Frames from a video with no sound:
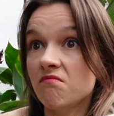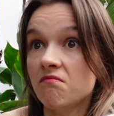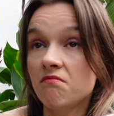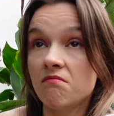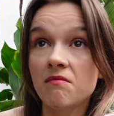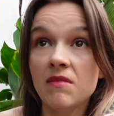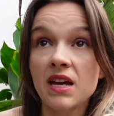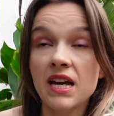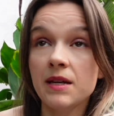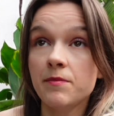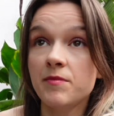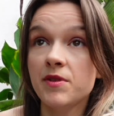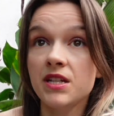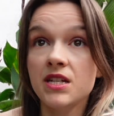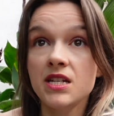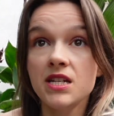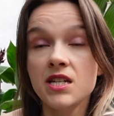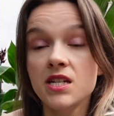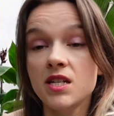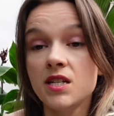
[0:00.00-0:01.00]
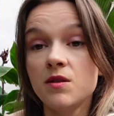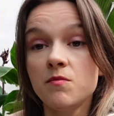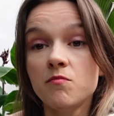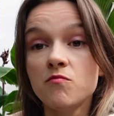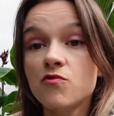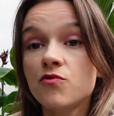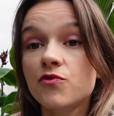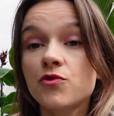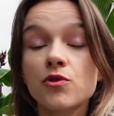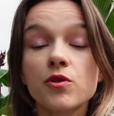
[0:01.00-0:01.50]
Maybe
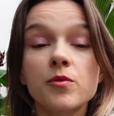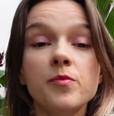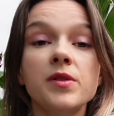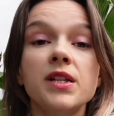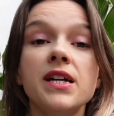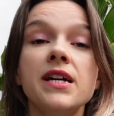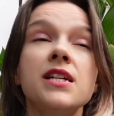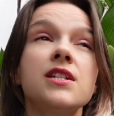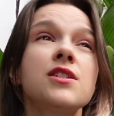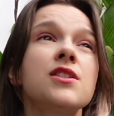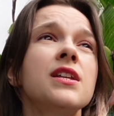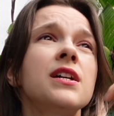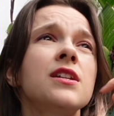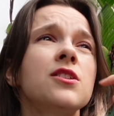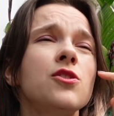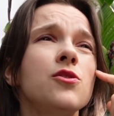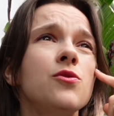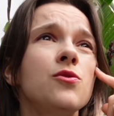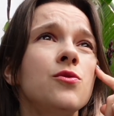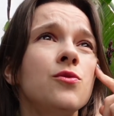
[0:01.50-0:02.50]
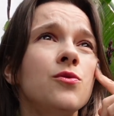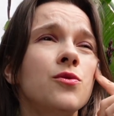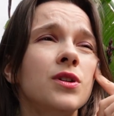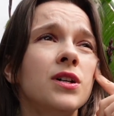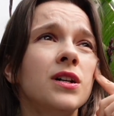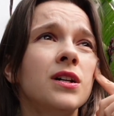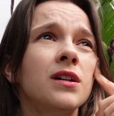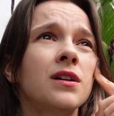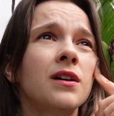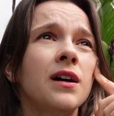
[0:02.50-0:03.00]
move to a place that you
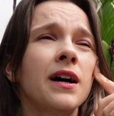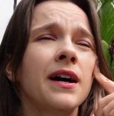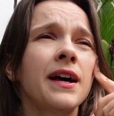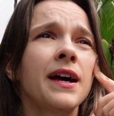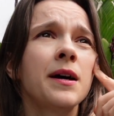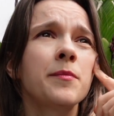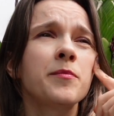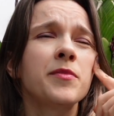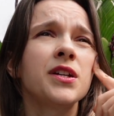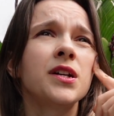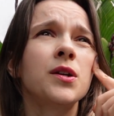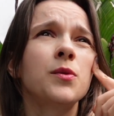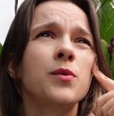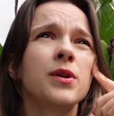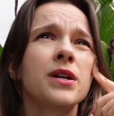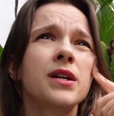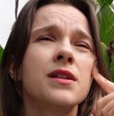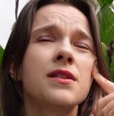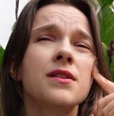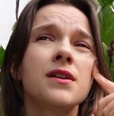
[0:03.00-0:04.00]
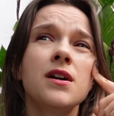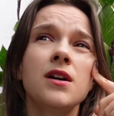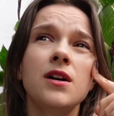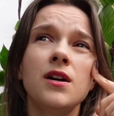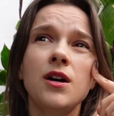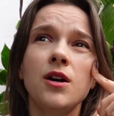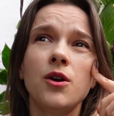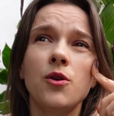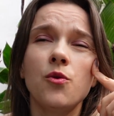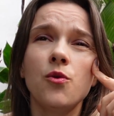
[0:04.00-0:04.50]
are happier with,
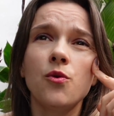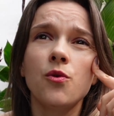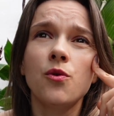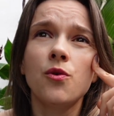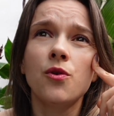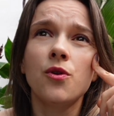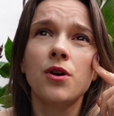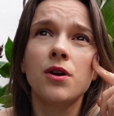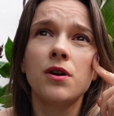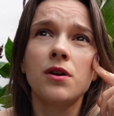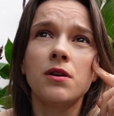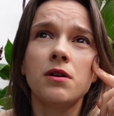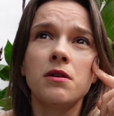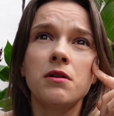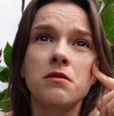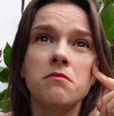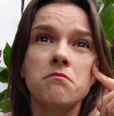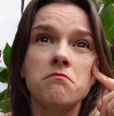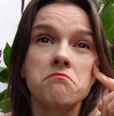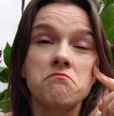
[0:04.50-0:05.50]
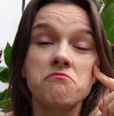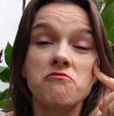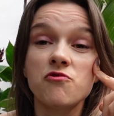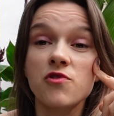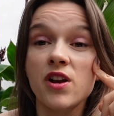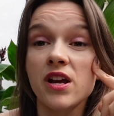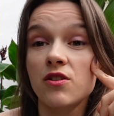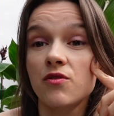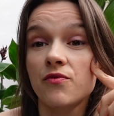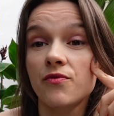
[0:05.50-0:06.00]
or
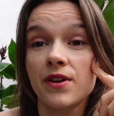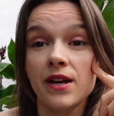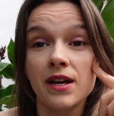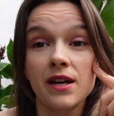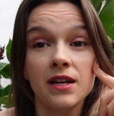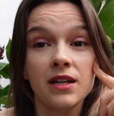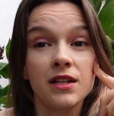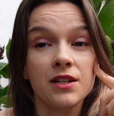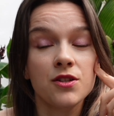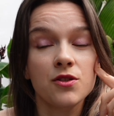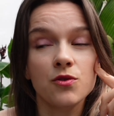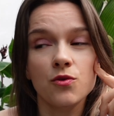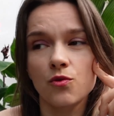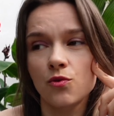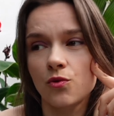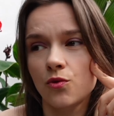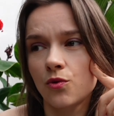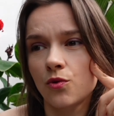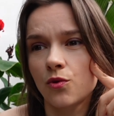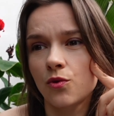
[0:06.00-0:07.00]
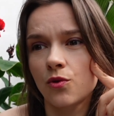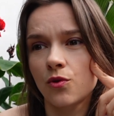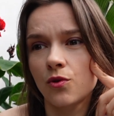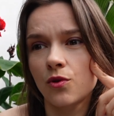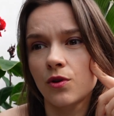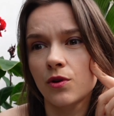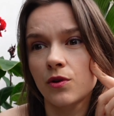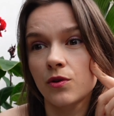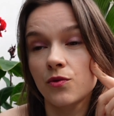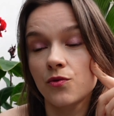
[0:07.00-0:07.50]
renovate
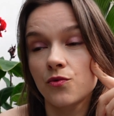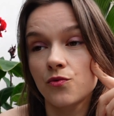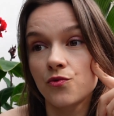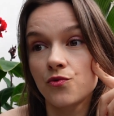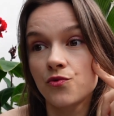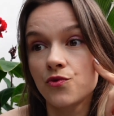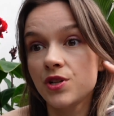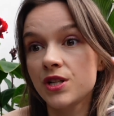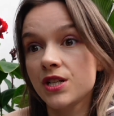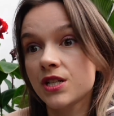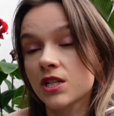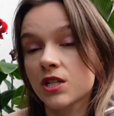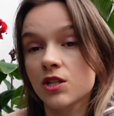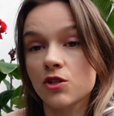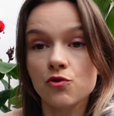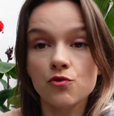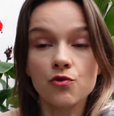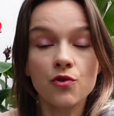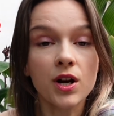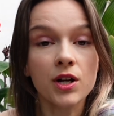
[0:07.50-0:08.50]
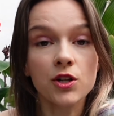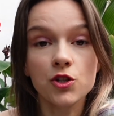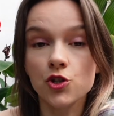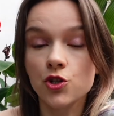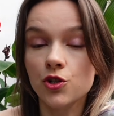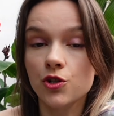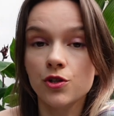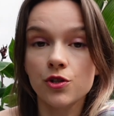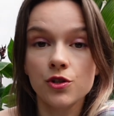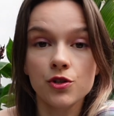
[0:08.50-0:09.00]
or
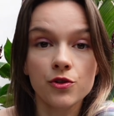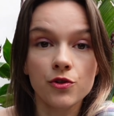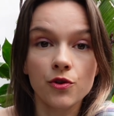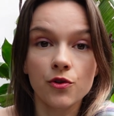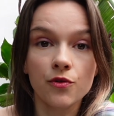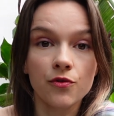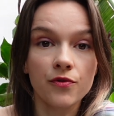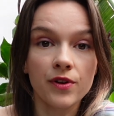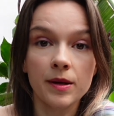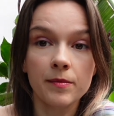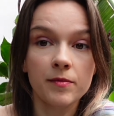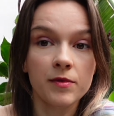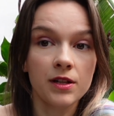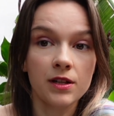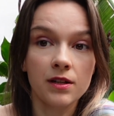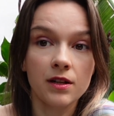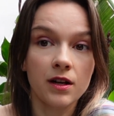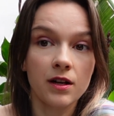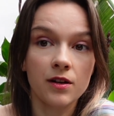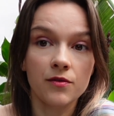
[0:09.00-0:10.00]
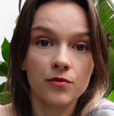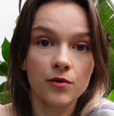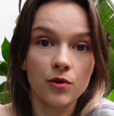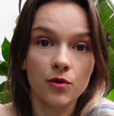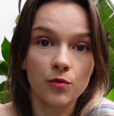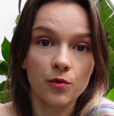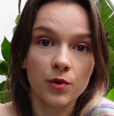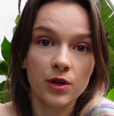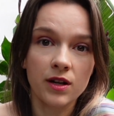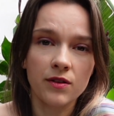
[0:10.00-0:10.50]
restructure your family life
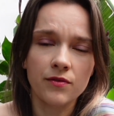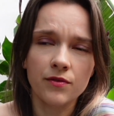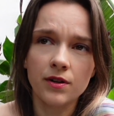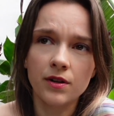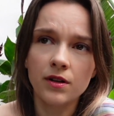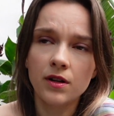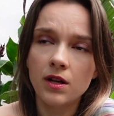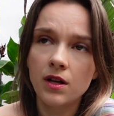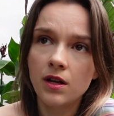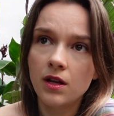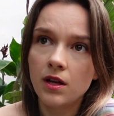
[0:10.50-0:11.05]
or whatever.